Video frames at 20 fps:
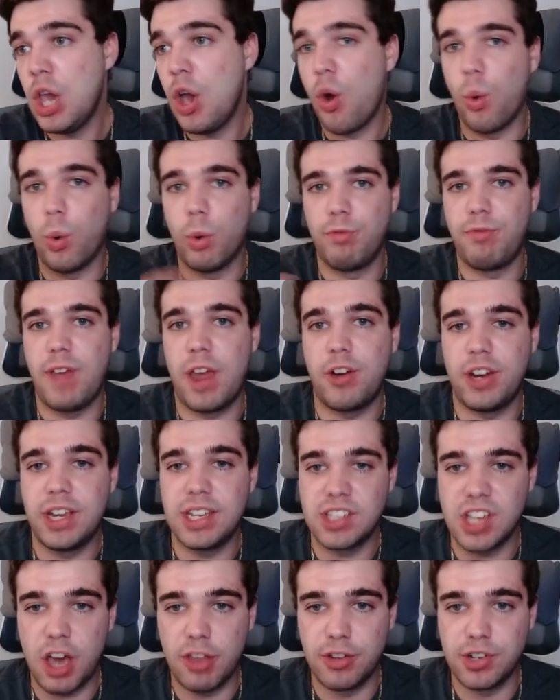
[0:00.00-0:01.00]
or
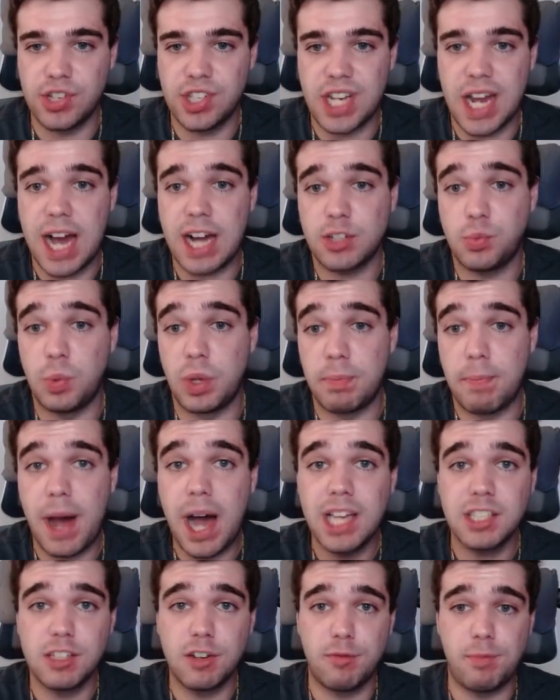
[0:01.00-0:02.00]
various other stocks with
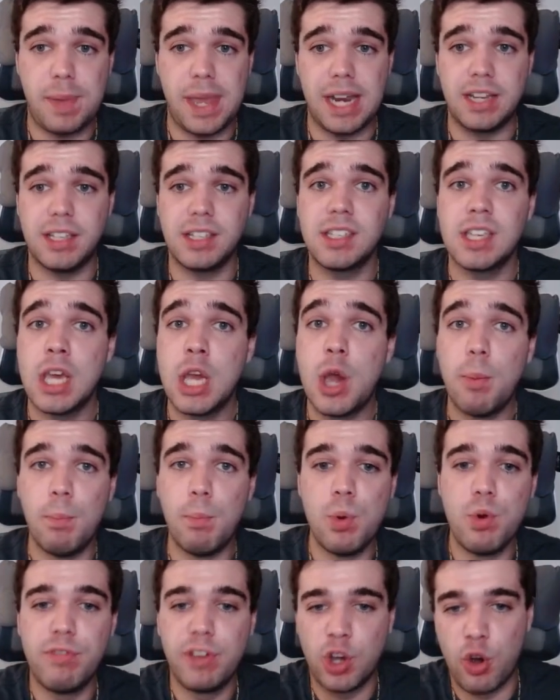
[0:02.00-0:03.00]
positive betas,
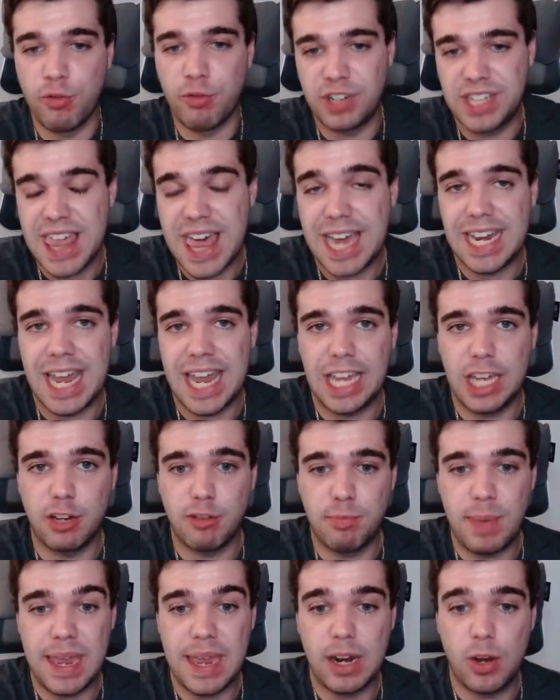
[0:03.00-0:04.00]
moving over to that negative
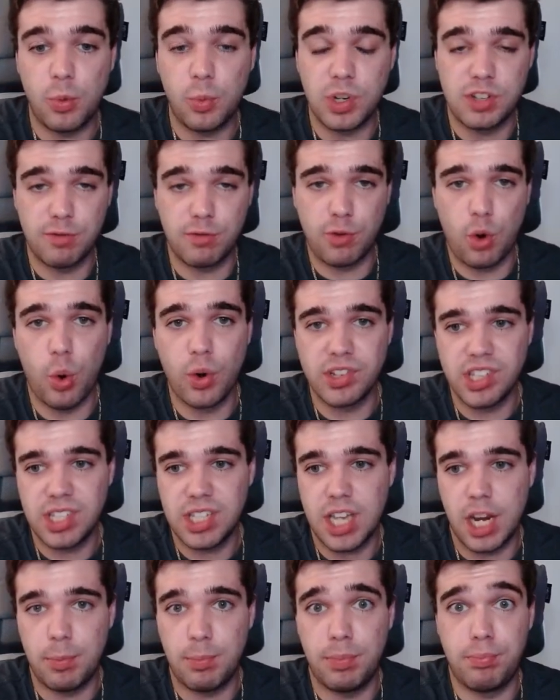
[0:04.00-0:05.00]
beta, which of course is
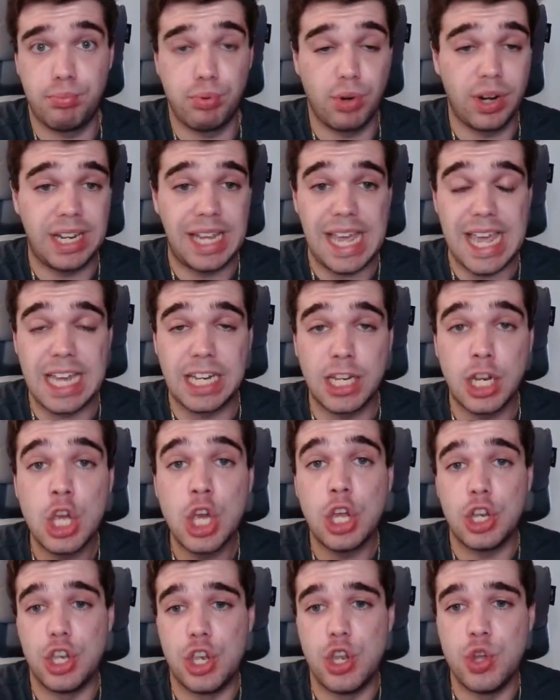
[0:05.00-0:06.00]
going to bring in
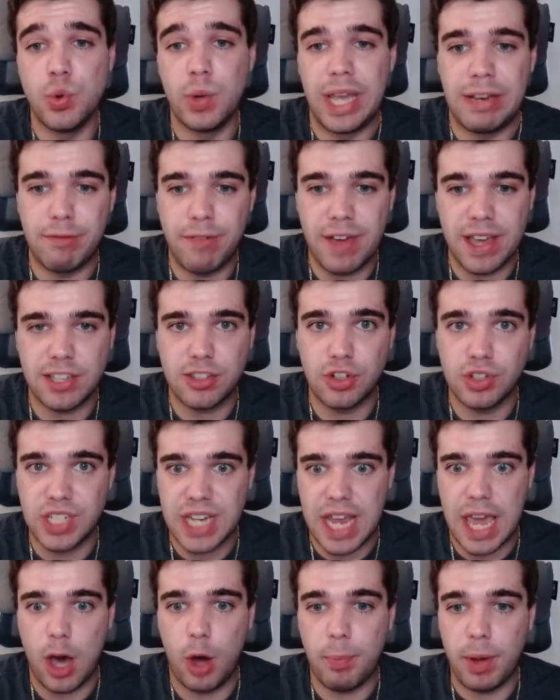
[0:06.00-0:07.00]
new investors to
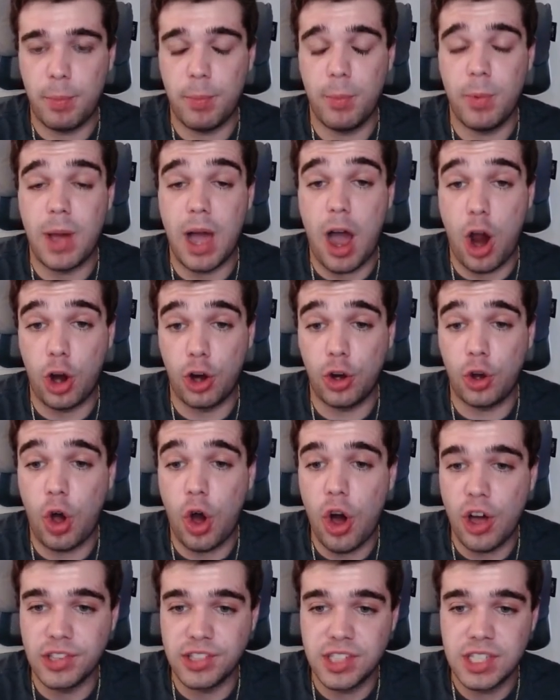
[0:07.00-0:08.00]
help out our
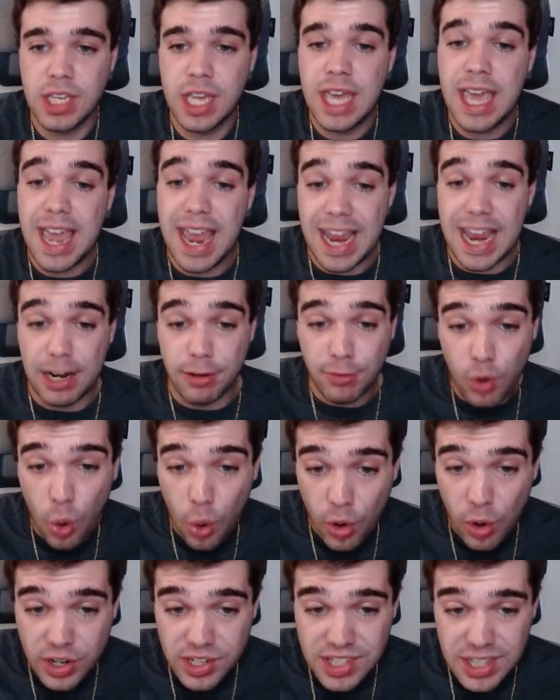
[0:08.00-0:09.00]
cause. And of
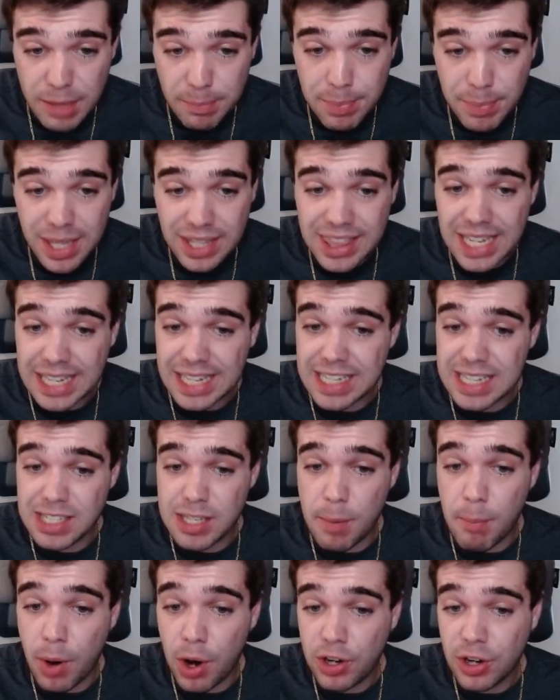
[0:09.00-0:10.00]
course, the big thing is
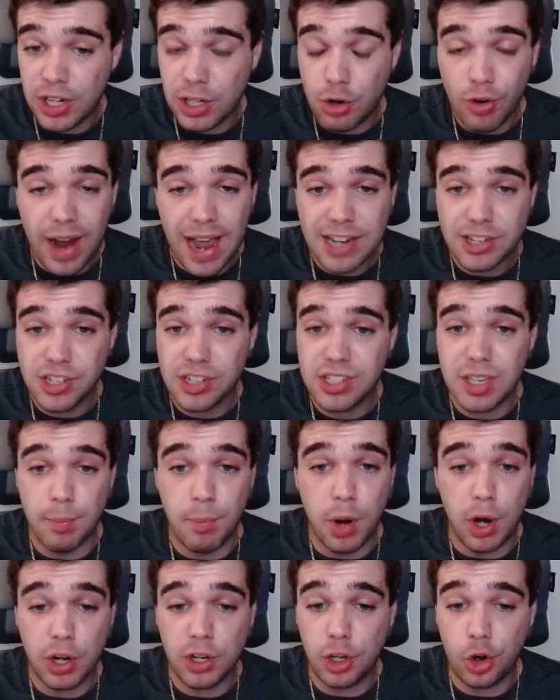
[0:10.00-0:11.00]
market crashes and
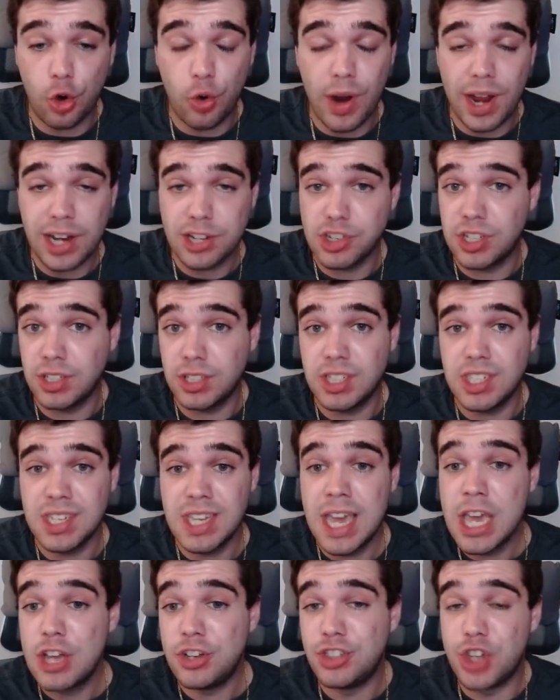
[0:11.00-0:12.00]
market corrections
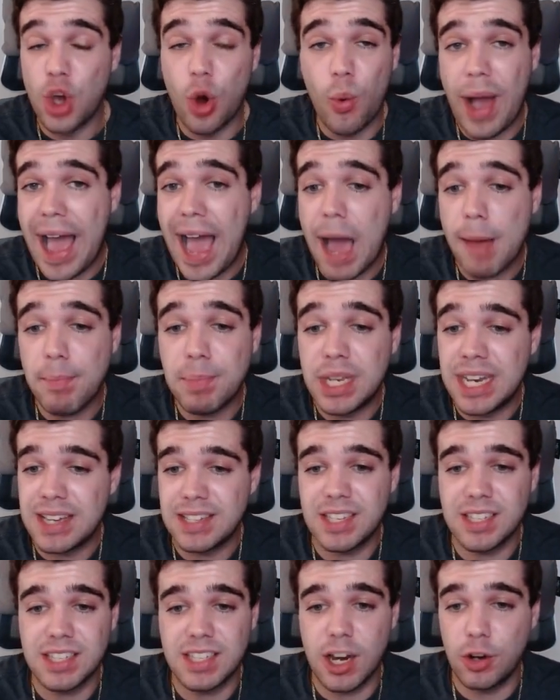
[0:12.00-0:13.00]
don't happen
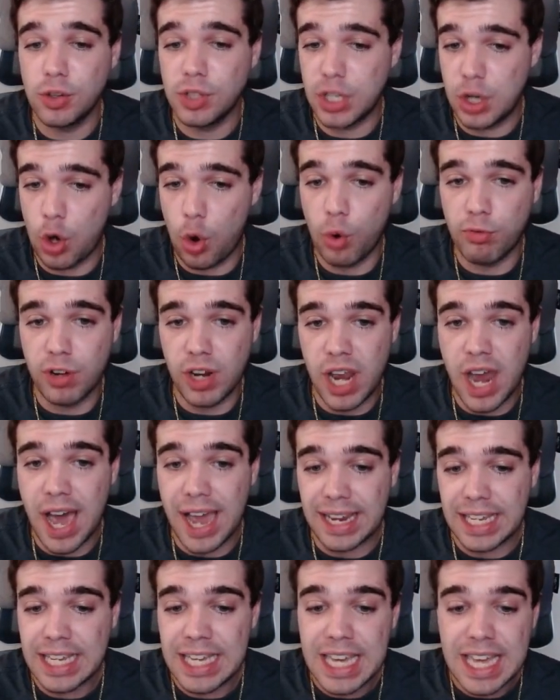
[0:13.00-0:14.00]
necessarily
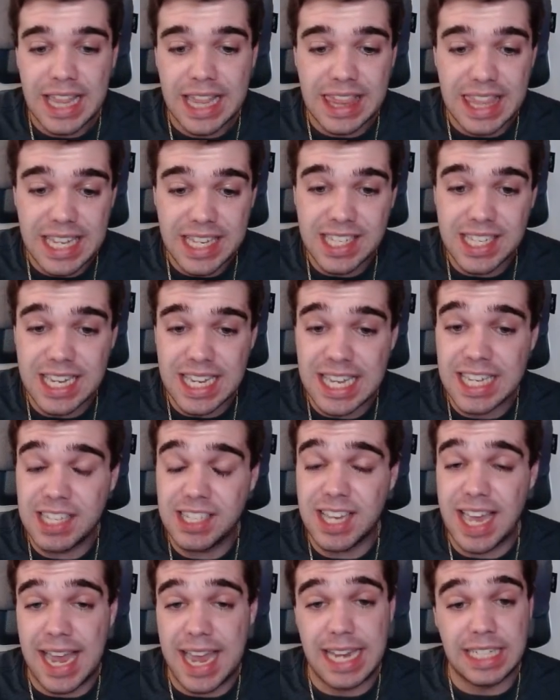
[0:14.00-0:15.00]
overnight. This
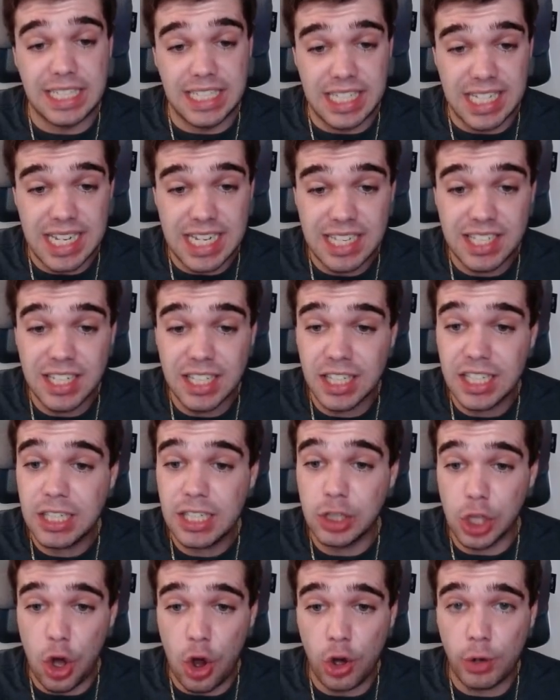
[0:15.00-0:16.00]
is a decently
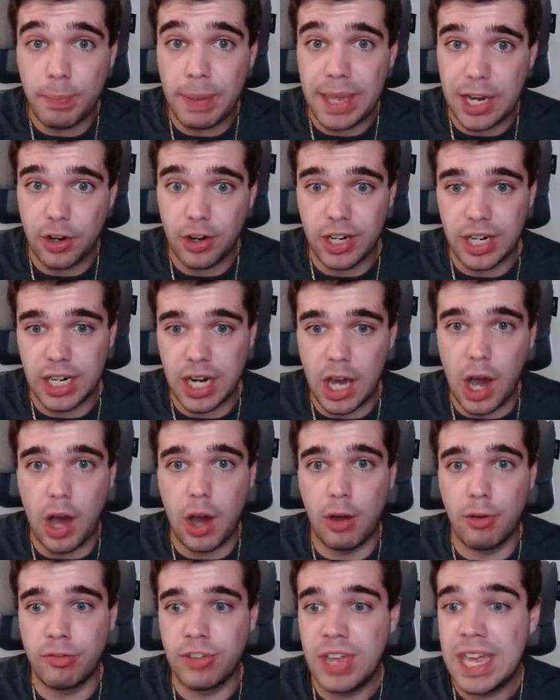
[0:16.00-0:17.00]
long period
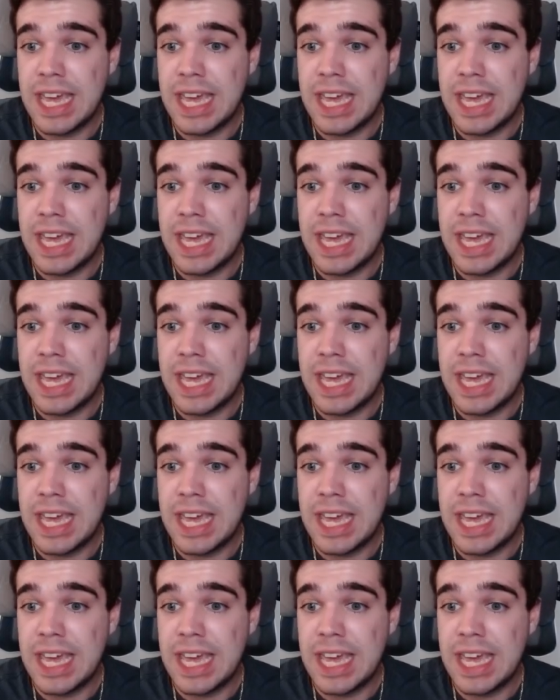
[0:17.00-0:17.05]
of